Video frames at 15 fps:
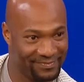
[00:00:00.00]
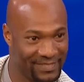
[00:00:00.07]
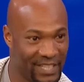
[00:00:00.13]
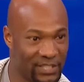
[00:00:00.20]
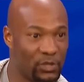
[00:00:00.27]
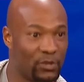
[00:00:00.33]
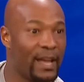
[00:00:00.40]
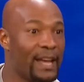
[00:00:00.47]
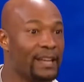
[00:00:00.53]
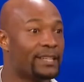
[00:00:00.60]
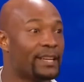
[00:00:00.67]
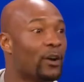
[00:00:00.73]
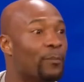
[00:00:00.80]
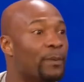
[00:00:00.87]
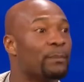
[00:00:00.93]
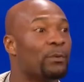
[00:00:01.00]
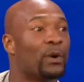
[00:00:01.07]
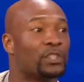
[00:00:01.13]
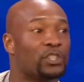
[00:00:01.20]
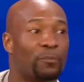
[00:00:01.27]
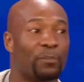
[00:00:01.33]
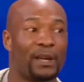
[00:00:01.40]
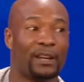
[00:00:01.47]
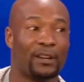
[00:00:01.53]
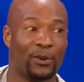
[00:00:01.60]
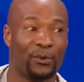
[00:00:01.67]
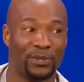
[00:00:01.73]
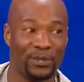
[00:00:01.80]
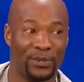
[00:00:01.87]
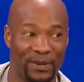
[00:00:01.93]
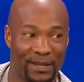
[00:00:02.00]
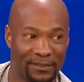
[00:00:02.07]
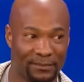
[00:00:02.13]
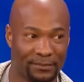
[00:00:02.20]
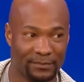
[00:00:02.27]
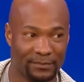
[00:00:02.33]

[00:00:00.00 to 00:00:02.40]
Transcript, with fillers: because you can't tell people what you're planning on doing.